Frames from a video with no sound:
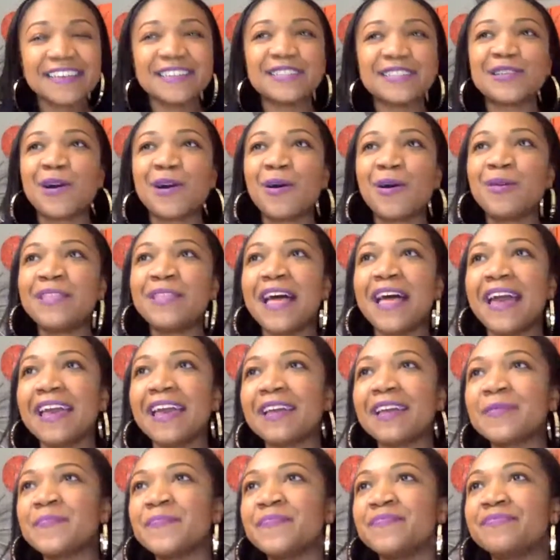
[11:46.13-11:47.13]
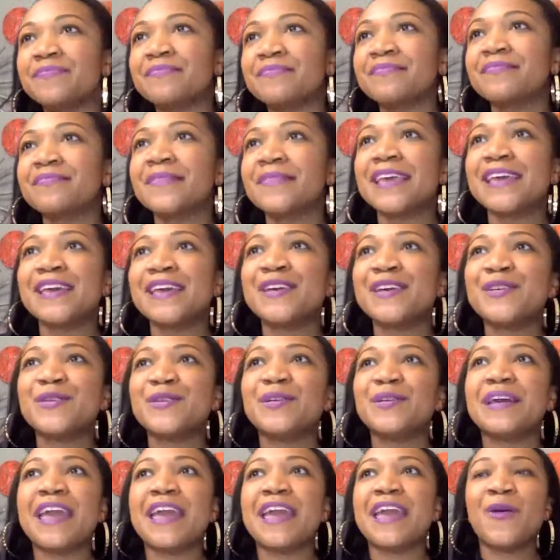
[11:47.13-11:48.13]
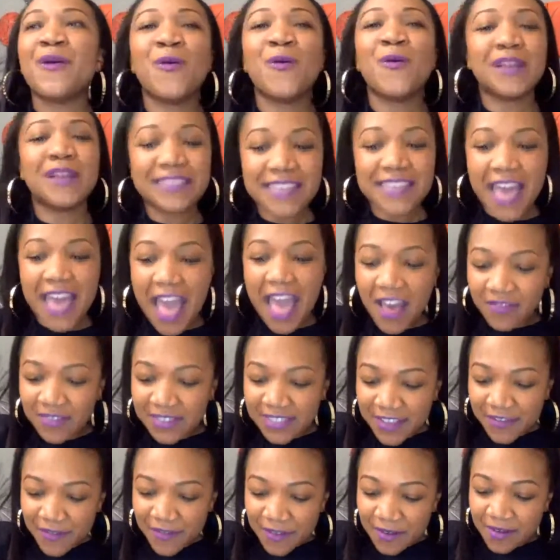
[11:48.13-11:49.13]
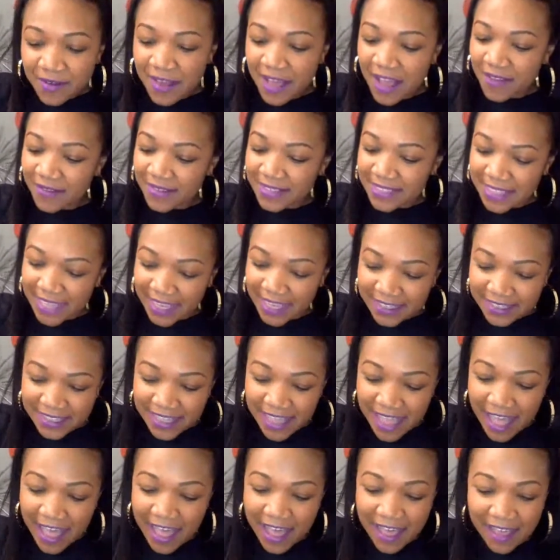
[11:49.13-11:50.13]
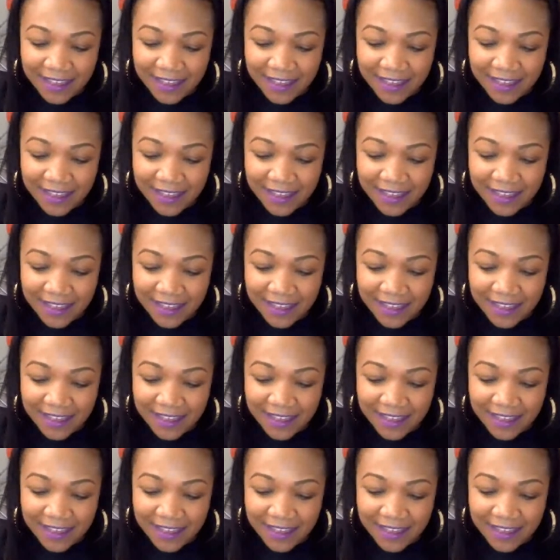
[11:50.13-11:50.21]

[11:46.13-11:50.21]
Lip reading: So, like, in order to have a difficult conversation,